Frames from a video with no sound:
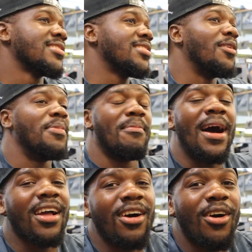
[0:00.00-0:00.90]
So, but
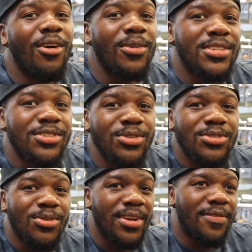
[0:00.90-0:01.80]
my goal was
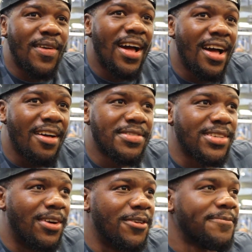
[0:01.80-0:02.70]
225.
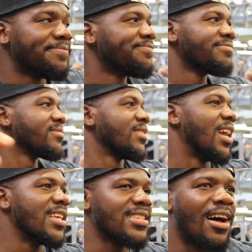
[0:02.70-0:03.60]
So,
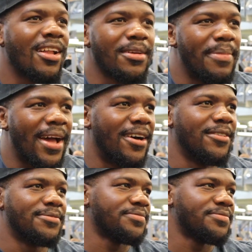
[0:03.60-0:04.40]
it's all about,